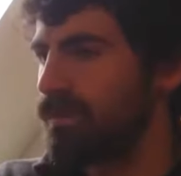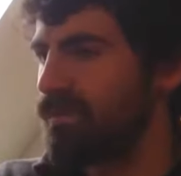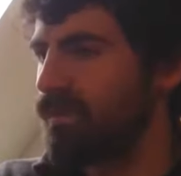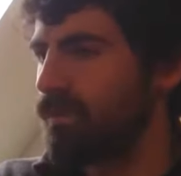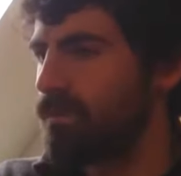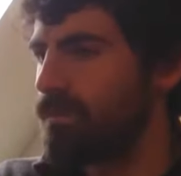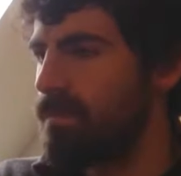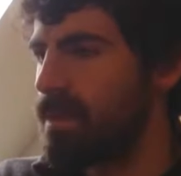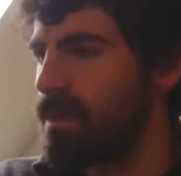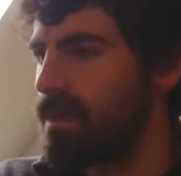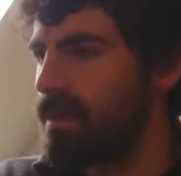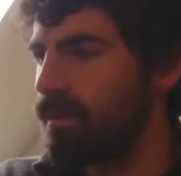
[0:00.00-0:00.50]
For
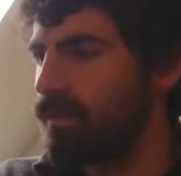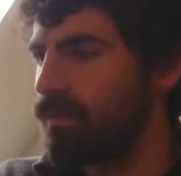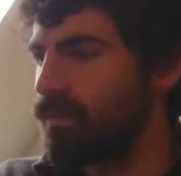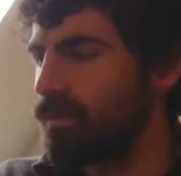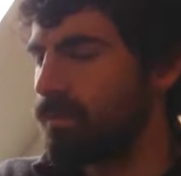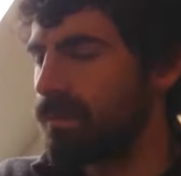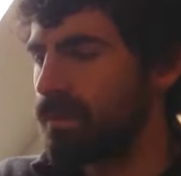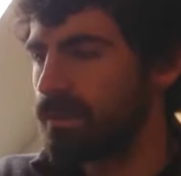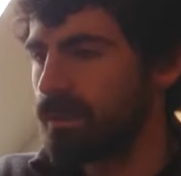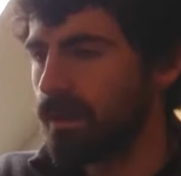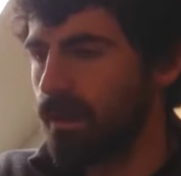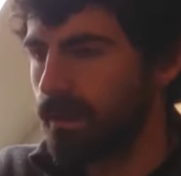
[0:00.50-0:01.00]
me, it's
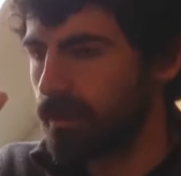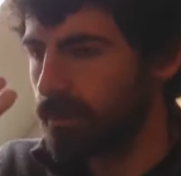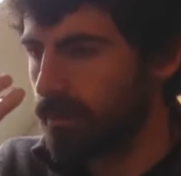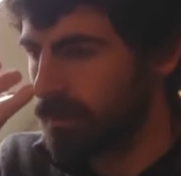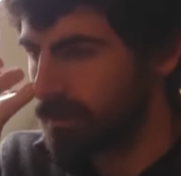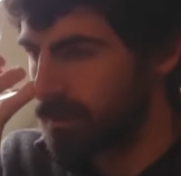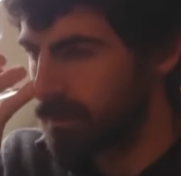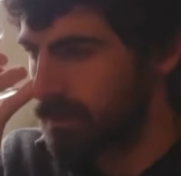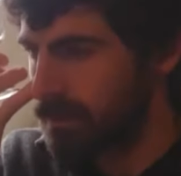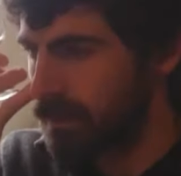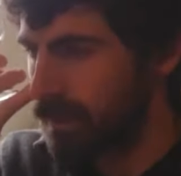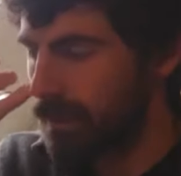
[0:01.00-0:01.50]
almost like
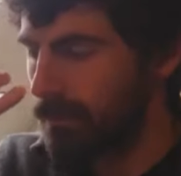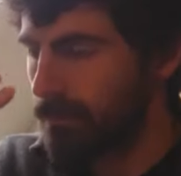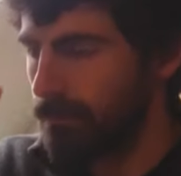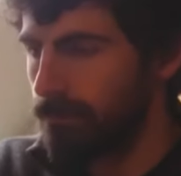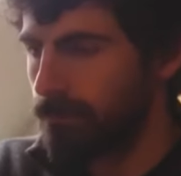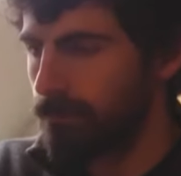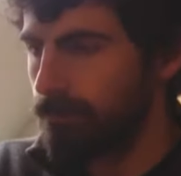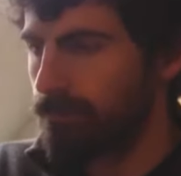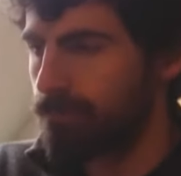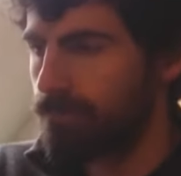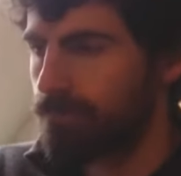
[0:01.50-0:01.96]
those, like